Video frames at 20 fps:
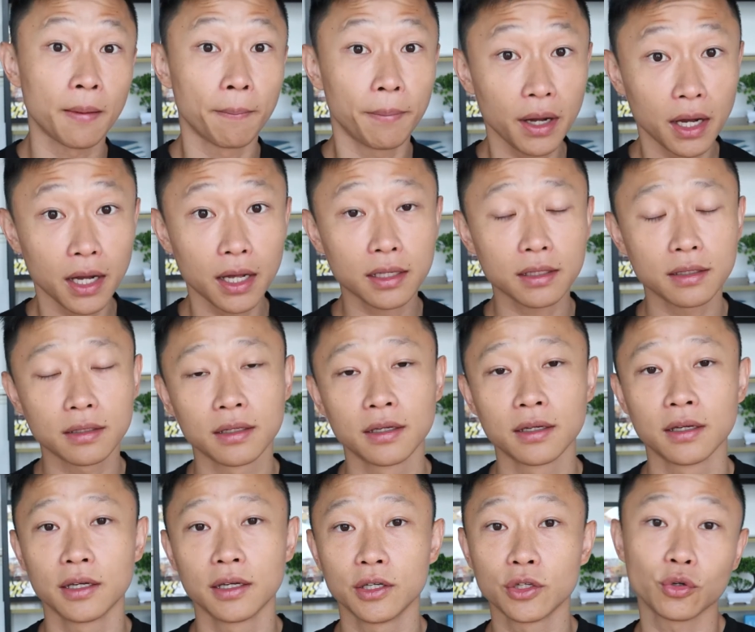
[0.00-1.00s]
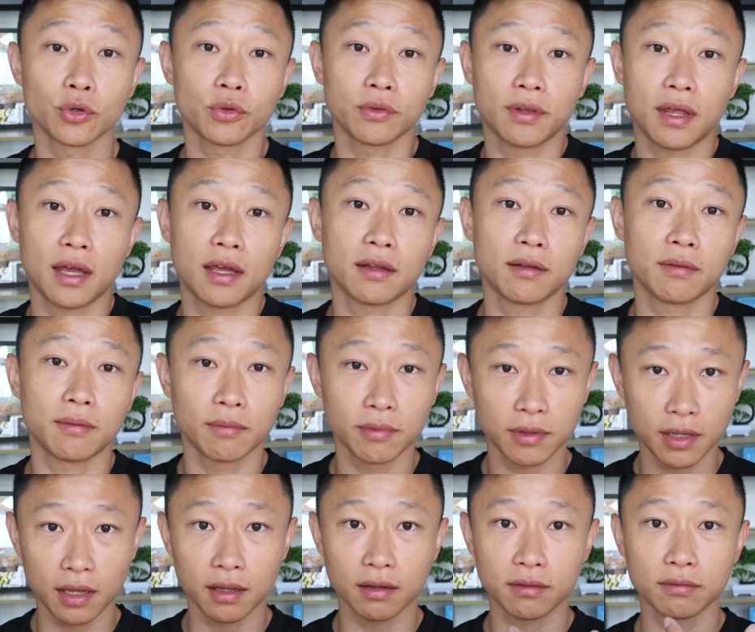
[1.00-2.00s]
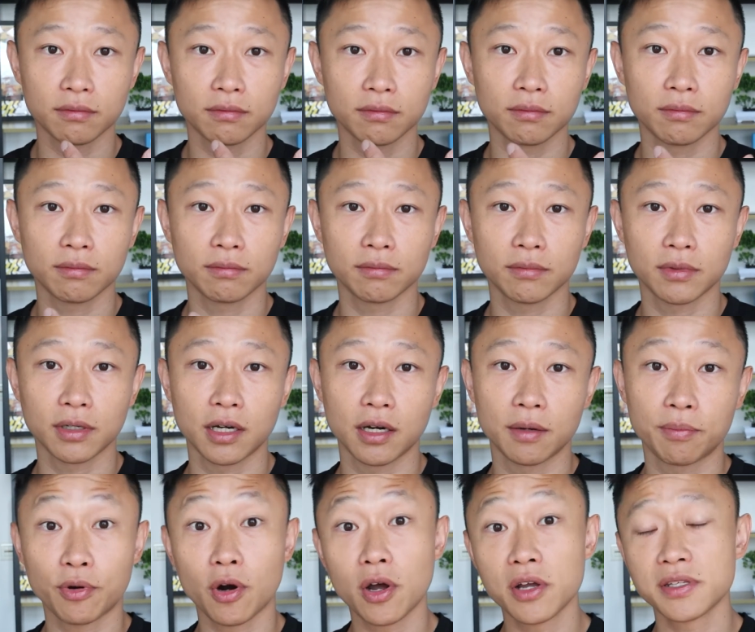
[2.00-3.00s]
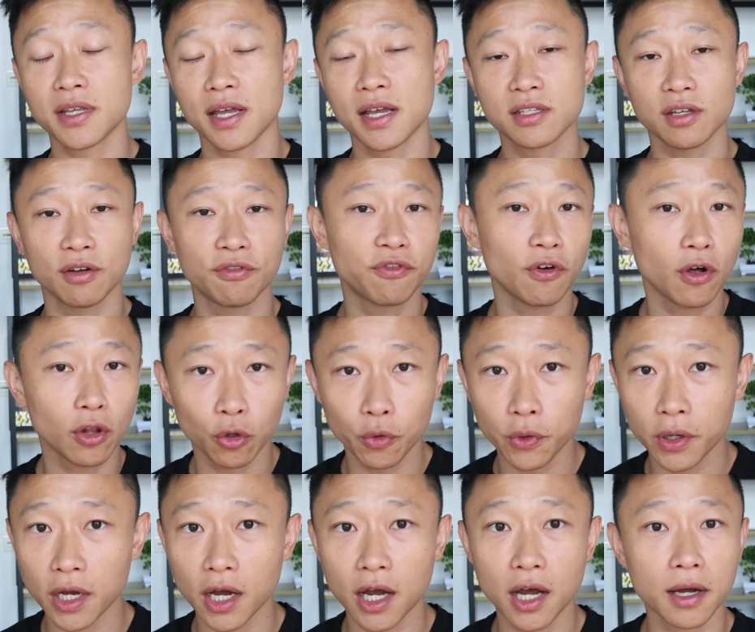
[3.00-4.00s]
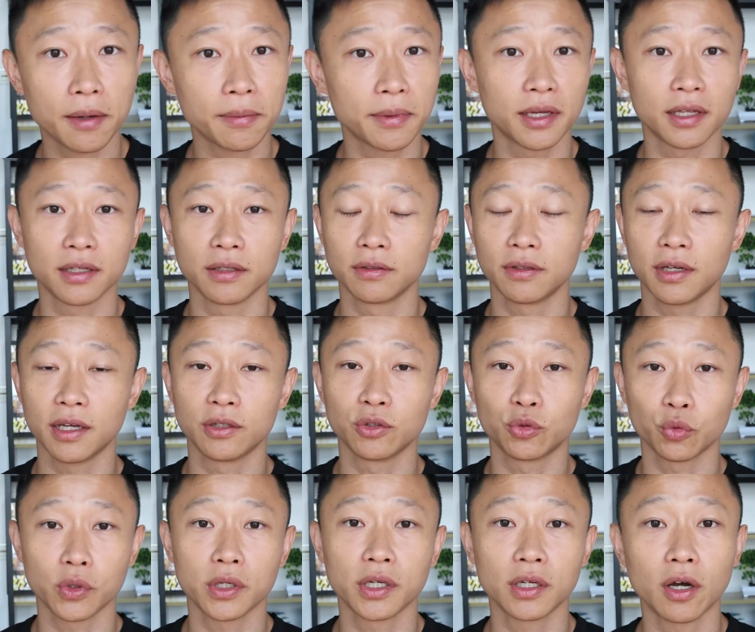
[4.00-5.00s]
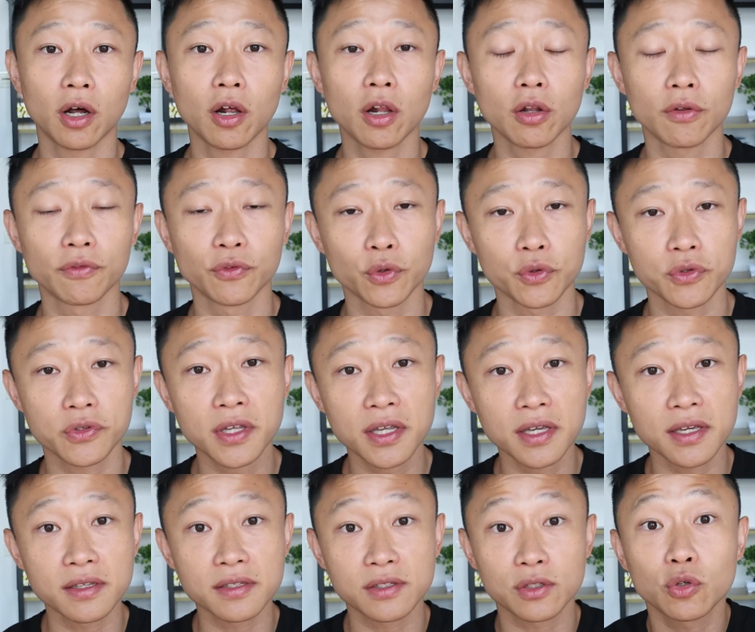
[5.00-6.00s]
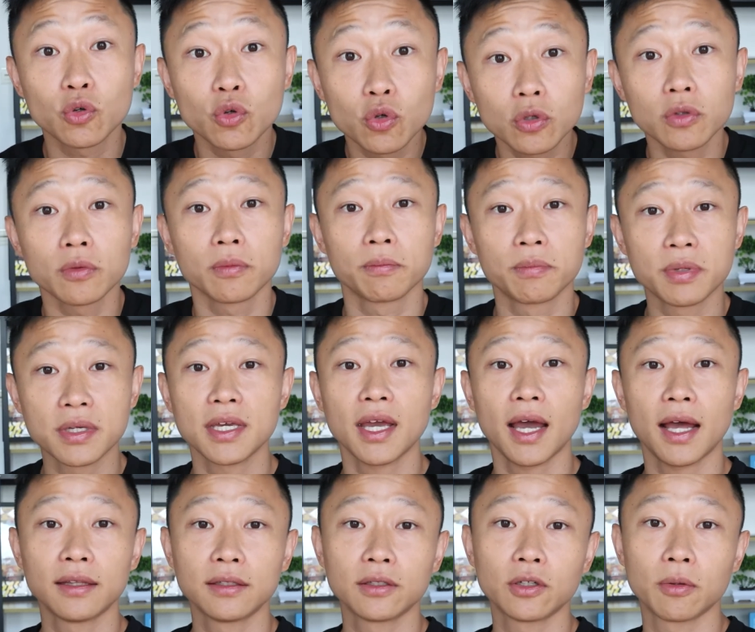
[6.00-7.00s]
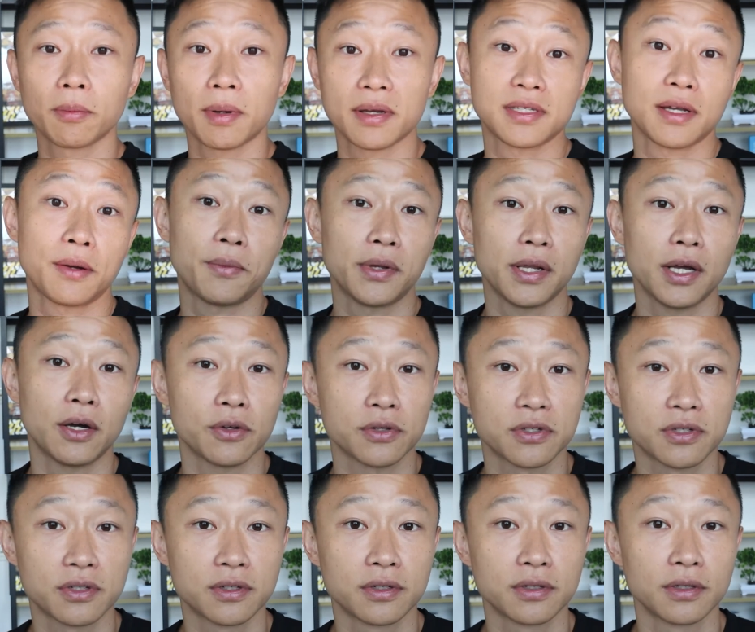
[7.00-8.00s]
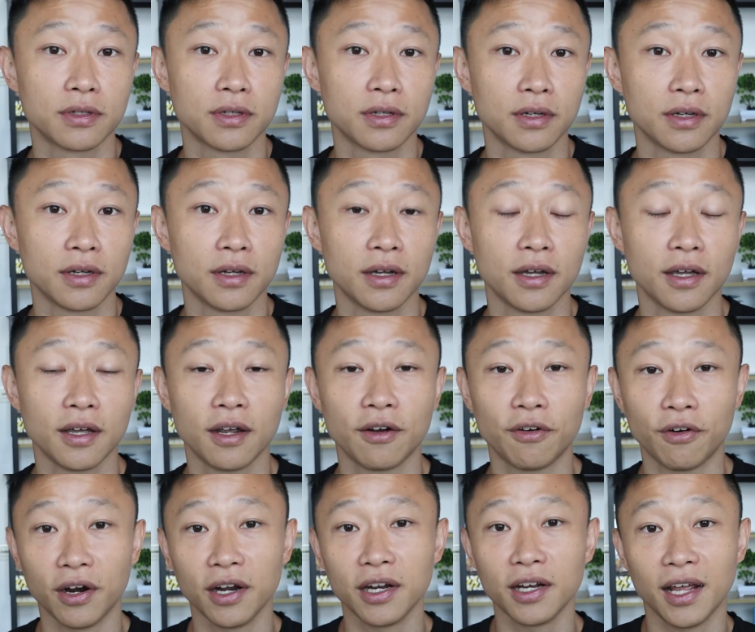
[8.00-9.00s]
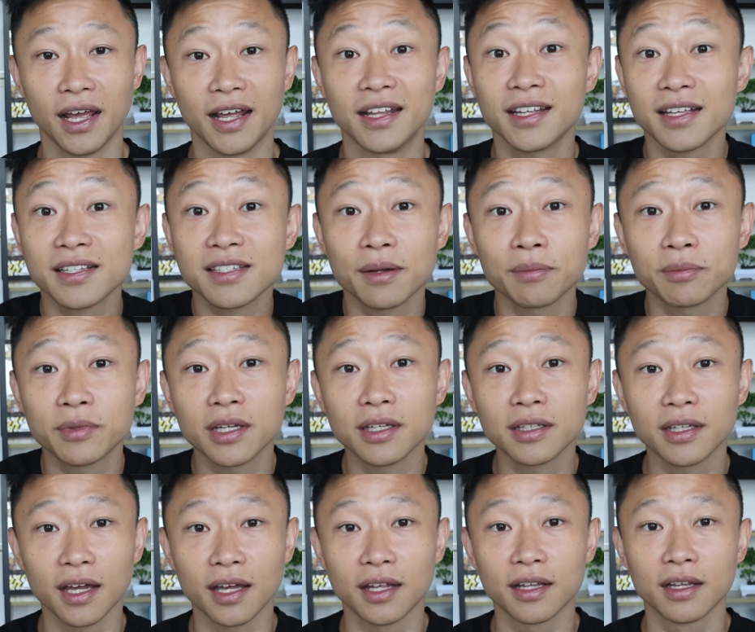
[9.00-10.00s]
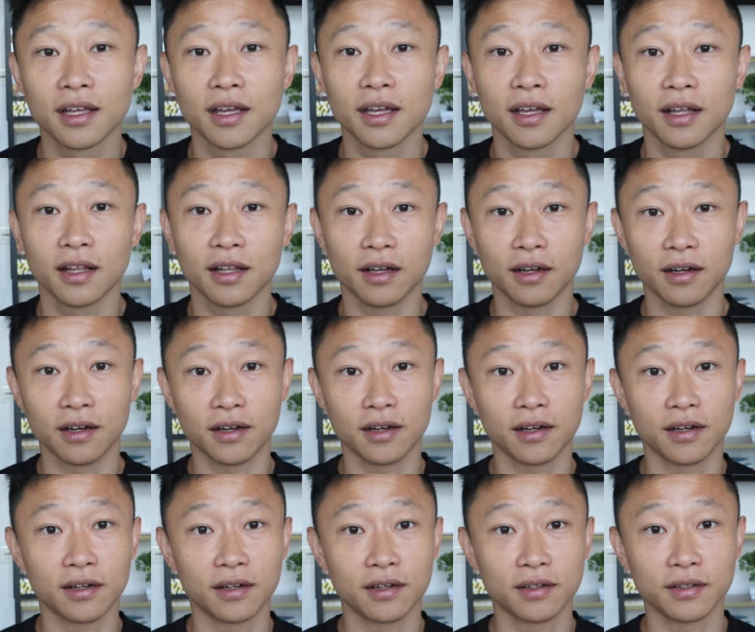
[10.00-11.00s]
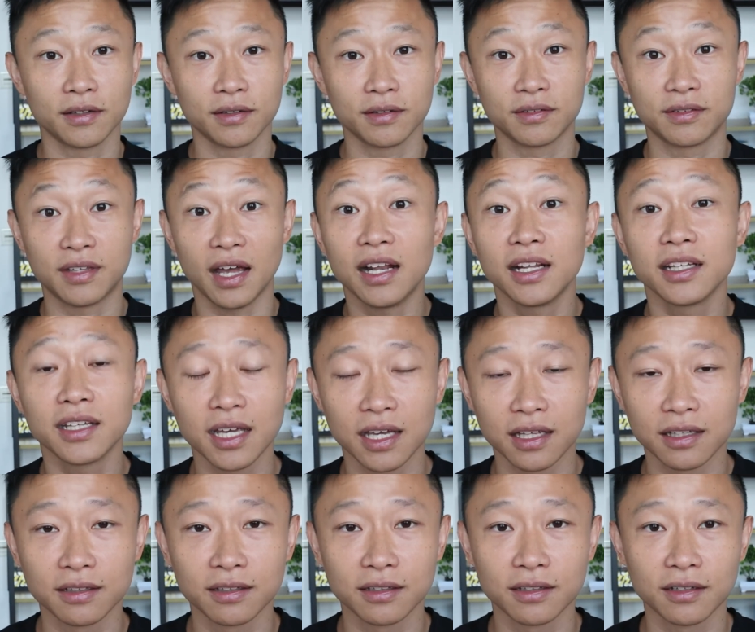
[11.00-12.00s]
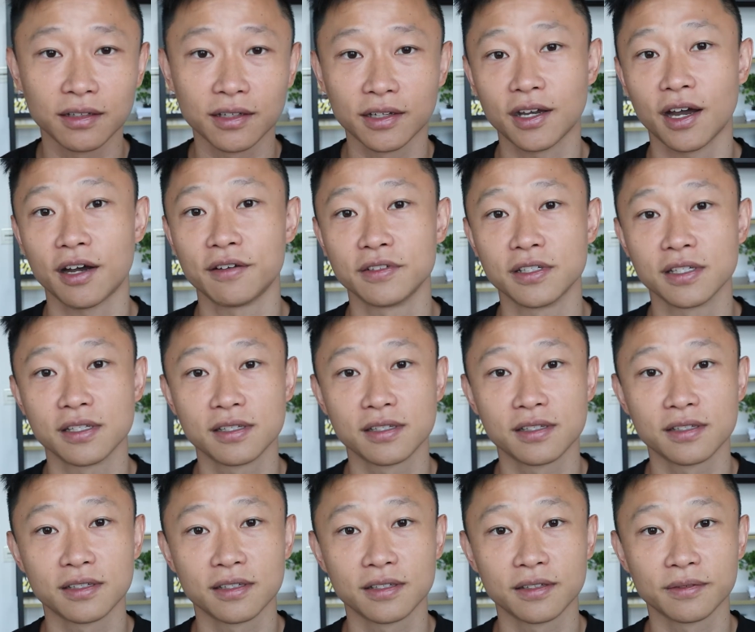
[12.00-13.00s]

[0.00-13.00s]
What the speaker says: But that process of following up and doing all of those things could be handled by someone else, right? And that's something that Delegate covers.